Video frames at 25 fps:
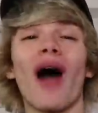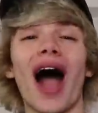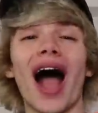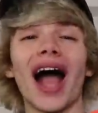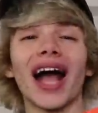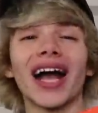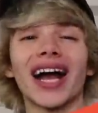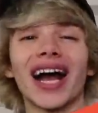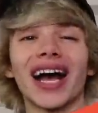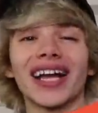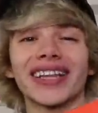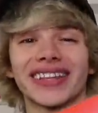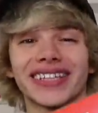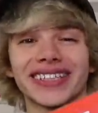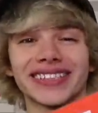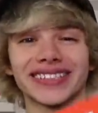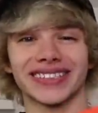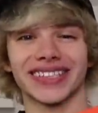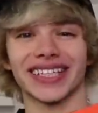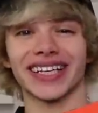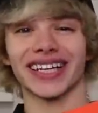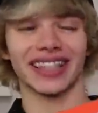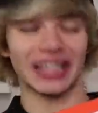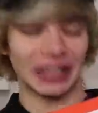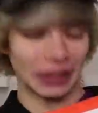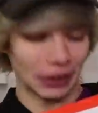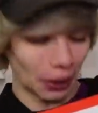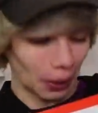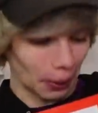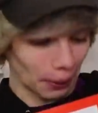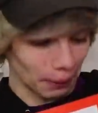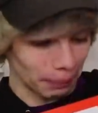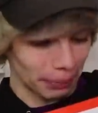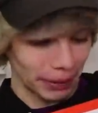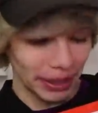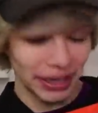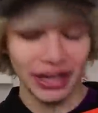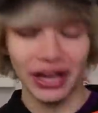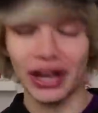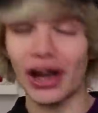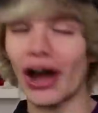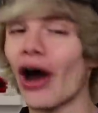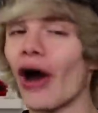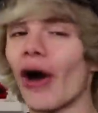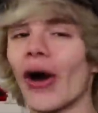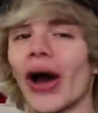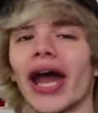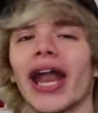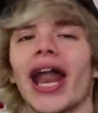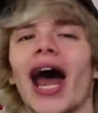I got this thing a little bit
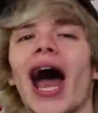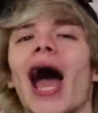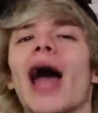ago and